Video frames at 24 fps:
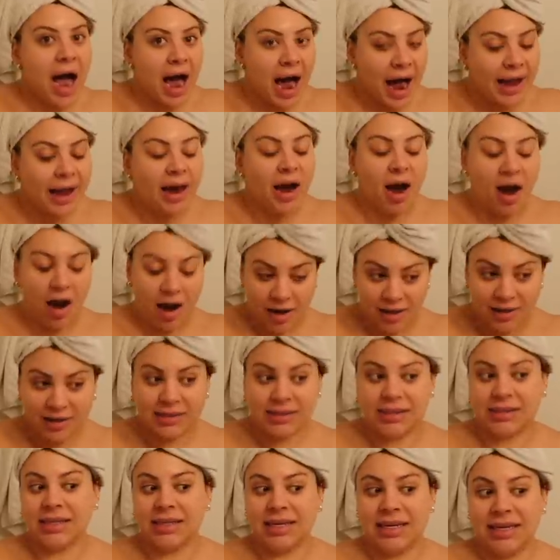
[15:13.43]
I
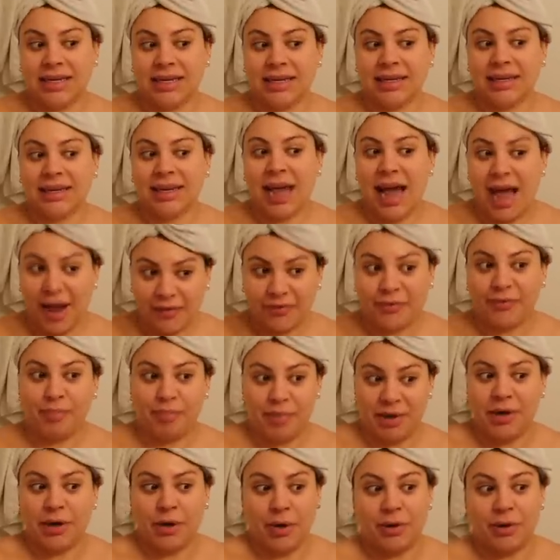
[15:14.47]
honestly have been